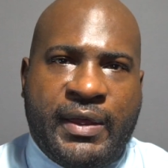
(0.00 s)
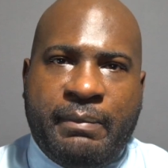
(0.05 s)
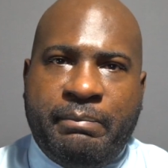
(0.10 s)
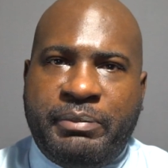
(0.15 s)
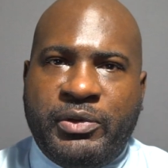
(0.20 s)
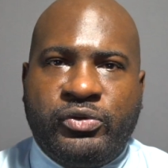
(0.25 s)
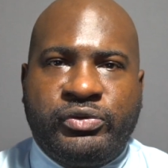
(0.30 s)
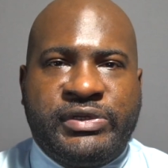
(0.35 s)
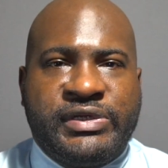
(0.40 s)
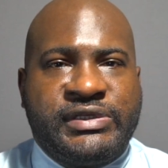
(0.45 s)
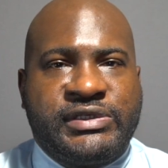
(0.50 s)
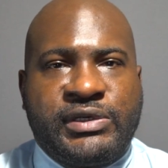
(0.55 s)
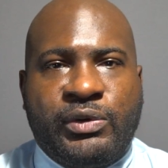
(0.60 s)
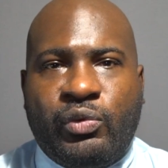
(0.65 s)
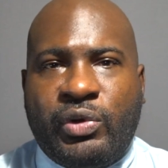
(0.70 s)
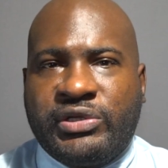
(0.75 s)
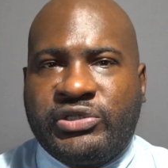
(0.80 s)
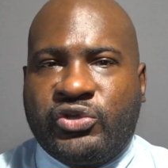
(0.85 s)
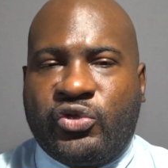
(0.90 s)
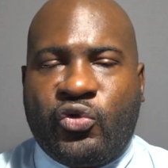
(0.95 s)
built in
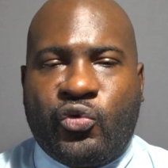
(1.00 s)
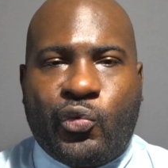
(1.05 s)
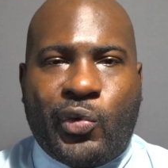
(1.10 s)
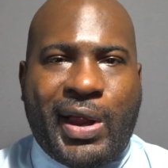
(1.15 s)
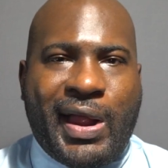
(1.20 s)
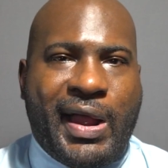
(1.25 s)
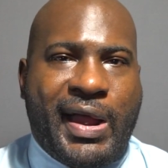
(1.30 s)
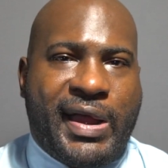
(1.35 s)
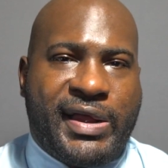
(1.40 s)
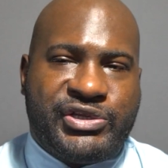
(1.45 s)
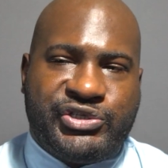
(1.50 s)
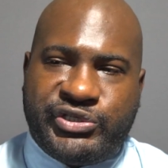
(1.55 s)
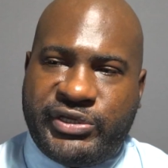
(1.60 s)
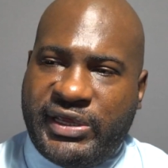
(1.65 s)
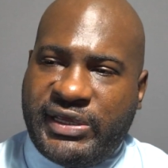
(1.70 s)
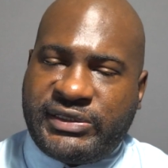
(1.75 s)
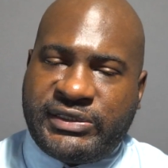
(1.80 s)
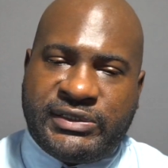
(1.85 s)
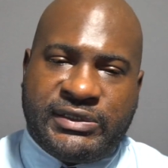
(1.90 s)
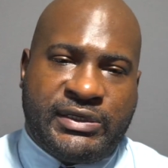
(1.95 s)
someone's garage
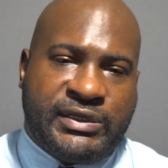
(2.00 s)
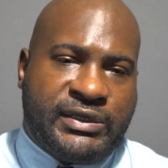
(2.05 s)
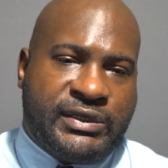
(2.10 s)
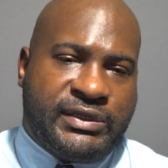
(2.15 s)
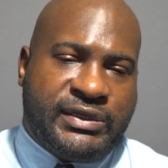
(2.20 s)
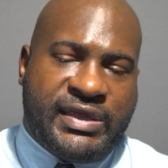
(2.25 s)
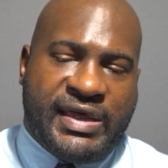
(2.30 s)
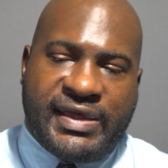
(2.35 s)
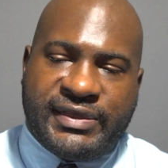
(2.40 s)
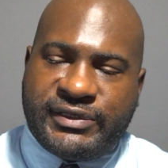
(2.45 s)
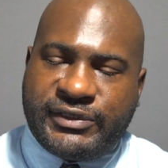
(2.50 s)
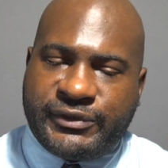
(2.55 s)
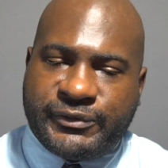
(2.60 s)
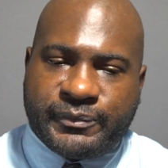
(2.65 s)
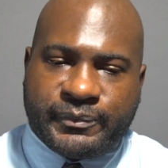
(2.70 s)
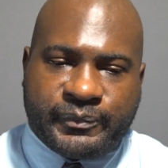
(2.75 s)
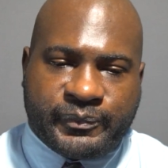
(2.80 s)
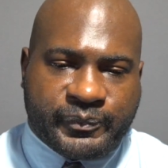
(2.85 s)
that's